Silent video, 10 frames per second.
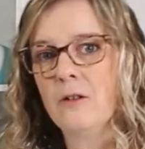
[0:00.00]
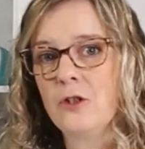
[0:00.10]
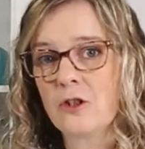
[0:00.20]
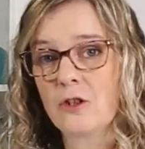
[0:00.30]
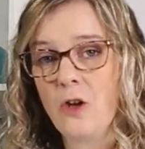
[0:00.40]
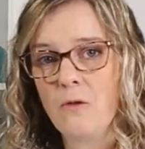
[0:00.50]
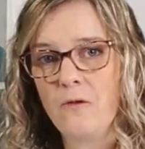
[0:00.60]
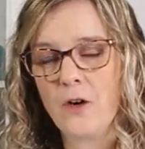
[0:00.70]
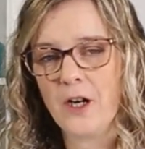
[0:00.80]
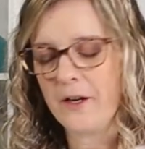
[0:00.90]
just go
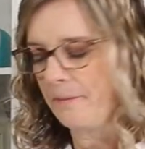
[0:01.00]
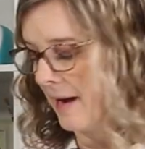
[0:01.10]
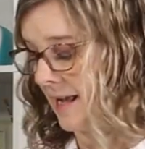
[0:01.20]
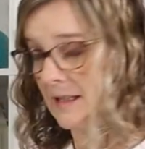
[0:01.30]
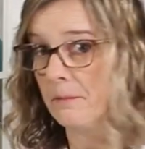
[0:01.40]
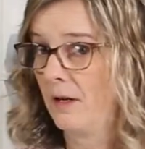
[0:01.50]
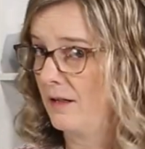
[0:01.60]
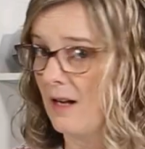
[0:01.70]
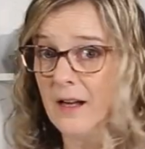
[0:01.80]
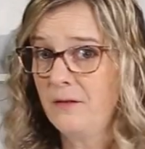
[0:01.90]
for another pass,
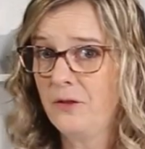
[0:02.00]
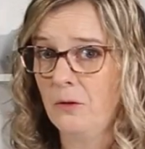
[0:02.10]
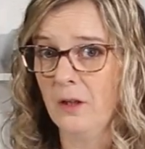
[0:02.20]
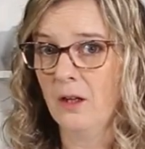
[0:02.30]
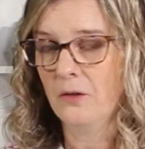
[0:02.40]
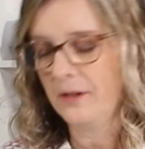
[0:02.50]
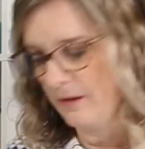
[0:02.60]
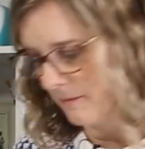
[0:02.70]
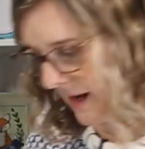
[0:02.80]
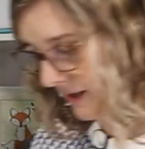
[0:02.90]
but not if you reloaded
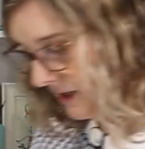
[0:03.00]
the mat.